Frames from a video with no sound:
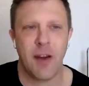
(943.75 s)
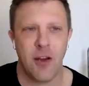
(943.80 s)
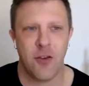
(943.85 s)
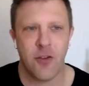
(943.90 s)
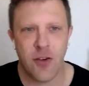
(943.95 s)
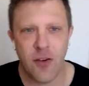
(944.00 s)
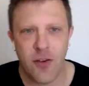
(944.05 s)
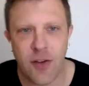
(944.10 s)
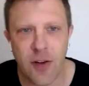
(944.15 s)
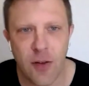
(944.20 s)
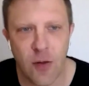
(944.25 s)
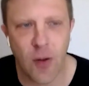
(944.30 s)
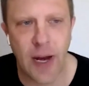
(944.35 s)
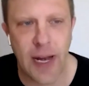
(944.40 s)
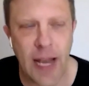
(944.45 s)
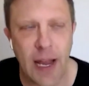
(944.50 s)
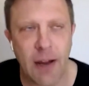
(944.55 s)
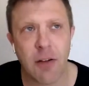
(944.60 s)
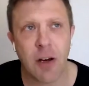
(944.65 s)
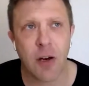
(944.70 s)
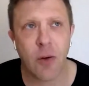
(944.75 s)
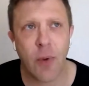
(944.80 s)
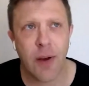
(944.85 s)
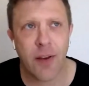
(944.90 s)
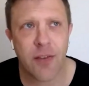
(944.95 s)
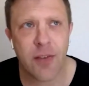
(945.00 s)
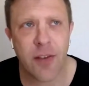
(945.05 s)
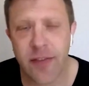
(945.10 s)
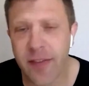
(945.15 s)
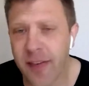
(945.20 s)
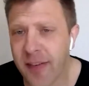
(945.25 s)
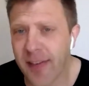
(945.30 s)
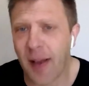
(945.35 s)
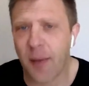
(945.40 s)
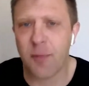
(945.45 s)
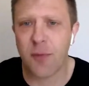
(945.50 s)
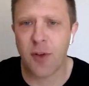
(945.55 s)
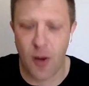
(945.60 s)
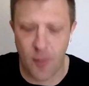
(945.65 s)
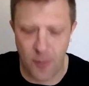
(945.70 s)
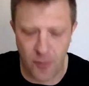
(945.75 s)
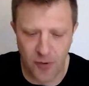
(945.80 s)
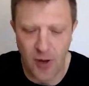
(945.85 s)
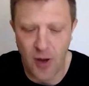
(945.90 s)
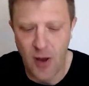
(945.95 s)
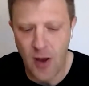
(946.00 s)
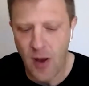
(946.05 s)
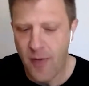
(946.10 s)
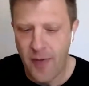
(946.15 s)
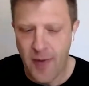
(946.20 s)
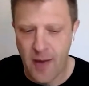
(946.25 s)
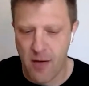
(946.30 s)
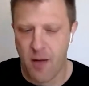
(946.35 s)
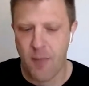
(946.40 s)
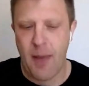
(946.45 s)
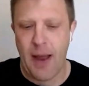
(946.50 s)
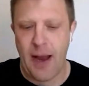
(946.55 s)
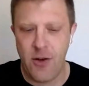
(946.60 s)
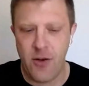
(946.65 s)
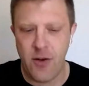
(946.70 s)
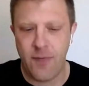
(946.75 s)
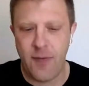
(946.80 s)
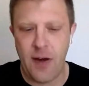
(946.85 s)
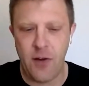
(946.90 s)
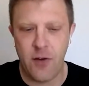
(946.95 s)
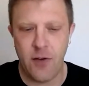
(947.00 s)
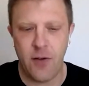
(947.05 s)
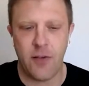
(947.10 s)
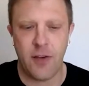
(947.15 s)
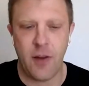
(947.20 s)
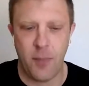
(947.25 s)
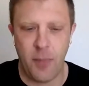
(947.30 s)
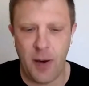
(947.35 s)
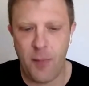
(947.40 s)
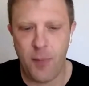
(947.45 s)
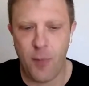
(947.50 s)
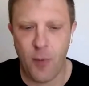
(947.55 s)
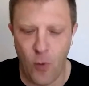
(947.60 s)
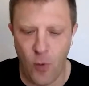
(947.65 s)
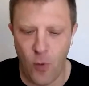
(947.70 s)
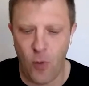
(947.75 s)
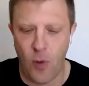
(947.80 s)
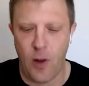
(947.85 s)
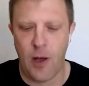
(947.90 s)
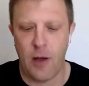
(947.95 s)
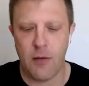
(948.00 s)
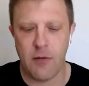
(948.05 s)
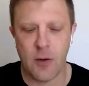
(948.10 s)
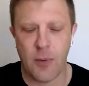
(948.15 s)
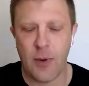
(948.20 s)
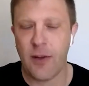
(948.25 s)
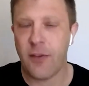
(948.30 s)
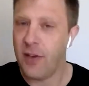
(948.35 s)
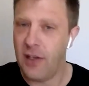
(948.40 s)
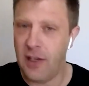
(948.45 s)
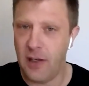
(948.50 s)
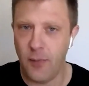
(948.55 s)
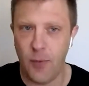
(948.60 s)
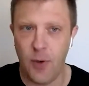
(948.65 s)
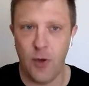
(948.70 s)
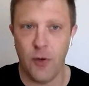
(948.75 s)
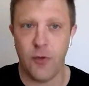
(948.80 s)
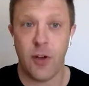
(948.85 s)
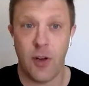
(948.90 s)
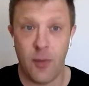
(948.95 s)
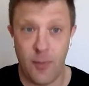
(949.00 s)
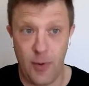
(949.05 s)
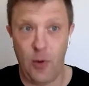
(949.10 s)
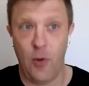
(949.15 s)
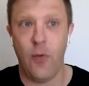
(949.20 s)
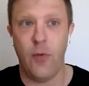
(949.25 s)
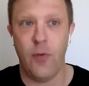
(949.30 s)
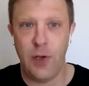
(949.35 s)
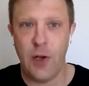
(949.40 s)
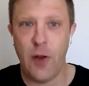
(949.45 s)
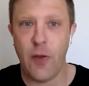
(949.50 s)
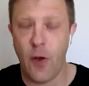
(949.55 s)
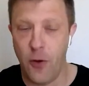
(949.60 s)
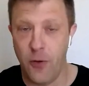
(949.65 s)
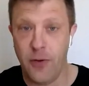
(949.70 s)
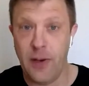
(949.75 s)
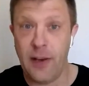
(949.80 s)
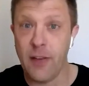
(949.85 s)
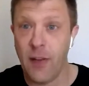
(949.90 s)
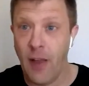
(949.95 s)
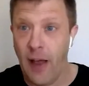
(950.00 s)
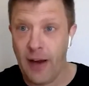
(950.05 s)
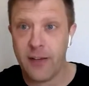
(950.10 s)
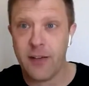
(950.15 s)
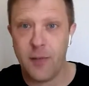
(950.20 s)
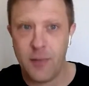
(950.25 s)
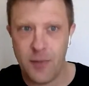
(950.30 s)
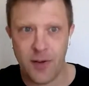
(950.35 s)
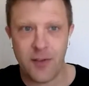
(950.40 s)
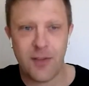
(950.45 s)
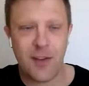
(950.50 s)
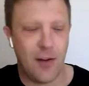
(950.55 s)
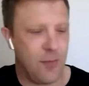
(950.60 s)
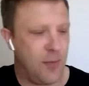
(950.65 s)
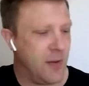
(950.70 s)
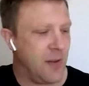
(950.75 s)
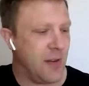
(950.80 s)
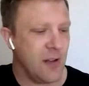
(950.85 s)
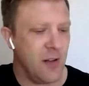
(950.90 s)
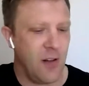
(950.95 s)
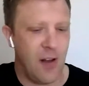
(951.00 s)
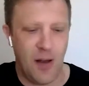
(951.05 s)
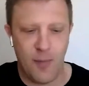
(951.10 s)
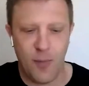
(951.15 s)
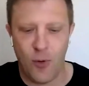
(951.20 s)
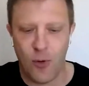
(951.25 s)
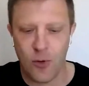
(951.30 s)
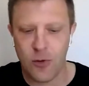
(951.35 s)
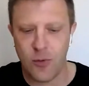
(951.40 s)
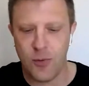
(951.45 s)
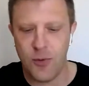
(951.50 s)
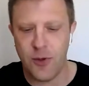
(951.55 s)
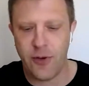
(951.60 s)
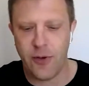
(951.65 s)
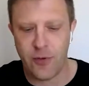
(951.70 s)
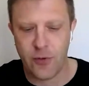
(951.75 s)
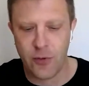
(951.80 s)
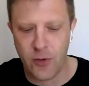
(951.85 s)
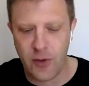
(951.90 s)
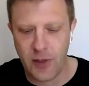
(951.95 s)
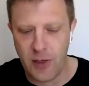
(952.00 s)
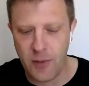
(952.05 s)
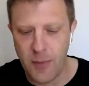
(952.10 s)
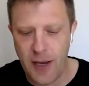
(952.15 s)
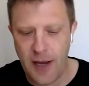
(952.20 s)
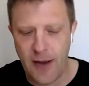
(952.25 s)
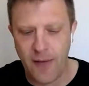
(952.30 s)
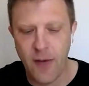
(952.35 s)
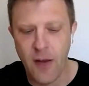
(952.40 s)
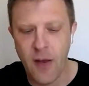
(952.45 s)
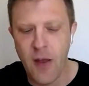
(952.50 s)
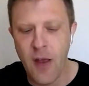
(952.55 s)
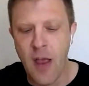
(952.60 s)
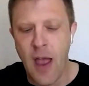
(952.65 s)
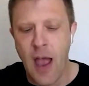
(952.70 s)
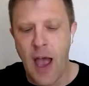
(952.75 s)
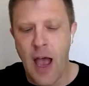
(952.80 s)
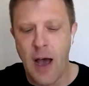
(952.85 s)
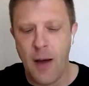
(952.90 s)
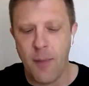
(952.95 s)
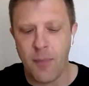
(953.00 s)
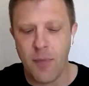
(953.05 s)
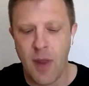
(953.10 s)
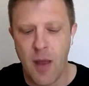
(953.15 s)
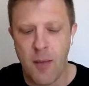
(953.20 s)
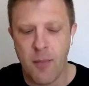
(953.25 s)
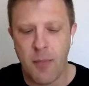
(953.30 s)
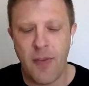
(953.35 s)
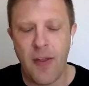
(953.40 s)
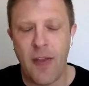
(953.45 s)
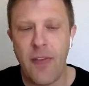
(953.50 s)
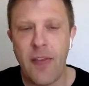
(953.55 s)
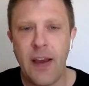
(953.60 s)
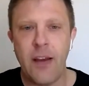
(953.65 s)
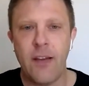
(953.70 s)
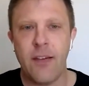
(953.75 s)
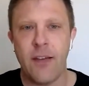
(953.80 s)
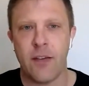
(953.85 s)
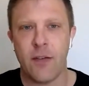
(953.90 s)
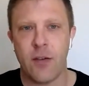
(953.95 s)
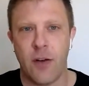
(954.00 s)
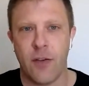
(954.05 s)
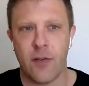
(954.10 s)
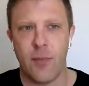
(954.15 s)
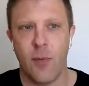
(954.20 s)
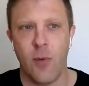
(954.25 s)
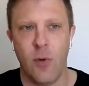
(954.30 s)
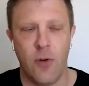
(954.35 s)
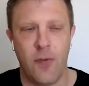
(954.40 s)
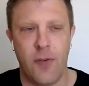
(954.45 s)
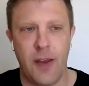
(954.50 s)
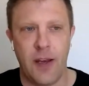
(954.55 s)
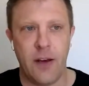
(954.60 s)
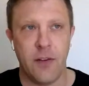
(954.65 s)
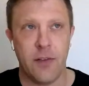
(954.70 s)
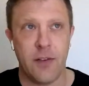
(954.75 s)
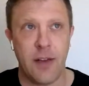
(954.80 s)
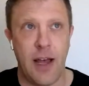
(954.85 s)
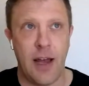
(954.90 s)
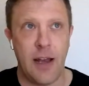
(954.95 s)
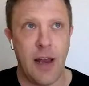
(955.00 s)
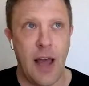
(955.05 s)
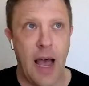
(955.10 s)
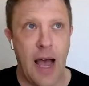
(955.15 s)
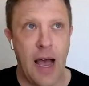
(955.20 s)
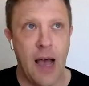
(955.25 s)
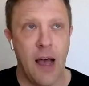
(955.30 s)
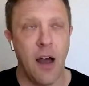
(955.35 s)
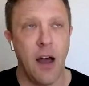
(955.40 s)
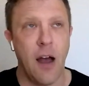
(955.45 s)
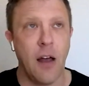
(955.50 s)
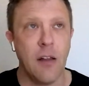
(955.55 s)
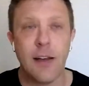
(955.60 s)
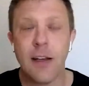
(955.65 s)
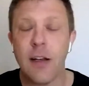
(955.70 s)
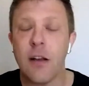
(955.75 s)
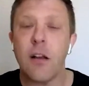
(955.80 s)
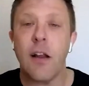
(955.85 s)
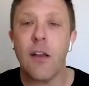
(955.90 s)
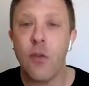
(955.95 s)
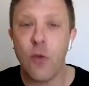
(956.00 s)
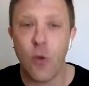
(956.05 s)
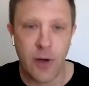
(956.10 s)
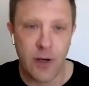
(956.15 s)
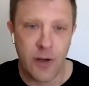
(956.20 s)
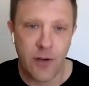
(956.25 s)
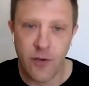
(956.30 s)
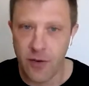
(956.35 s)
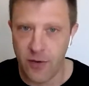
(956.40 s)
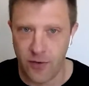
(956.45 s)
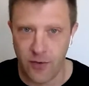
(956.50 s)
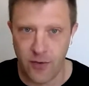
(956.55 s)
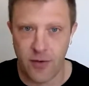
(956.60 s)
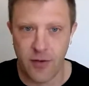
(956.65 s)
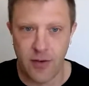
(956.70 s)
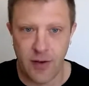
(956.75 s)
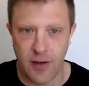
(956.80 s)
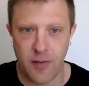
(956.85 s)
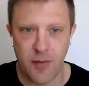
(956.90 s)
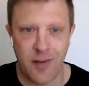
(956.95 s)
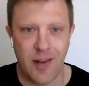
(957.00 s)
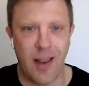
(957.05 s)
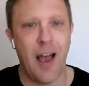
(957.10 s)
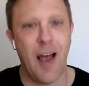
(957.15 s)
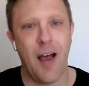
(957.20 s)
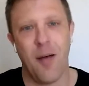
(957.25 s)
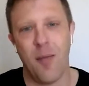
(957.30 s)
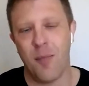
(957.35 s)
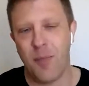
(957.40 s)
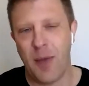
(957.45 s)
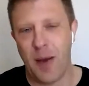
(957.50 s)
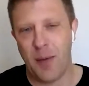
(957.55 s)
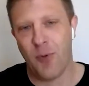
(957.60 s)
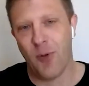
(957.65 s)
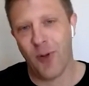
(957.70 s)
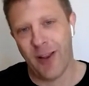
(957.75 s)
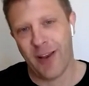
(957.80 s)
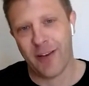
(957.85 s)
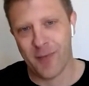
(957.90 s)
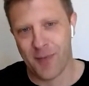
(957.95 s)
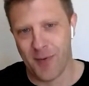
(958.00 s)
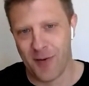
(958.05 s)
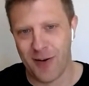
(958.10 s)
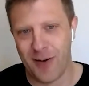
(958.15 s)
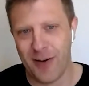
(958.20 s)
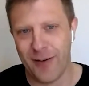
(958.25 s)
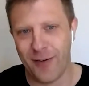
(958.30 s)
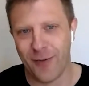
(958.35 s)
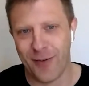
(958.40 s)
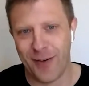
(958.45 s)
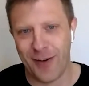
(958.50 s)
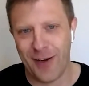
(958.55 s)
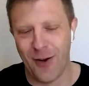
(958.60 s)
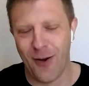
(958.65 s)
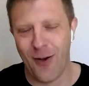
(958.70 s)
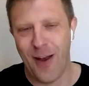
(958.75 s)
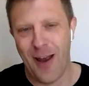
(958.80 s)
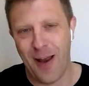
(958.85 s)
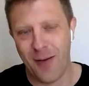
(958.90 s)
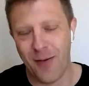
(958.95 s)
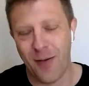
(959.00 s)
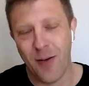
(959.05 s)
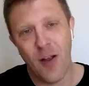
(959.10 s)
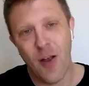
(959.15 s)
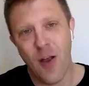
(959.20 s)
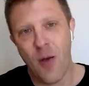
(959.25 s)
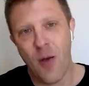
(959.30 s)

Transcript: at features and looking at requests. It's sometimes there are major features that people are requesting, and we'll sort of build those in, like some of the stuff with the client portal we were just talking about. But then these are sort of smaller things that are little annoyances that people experience, and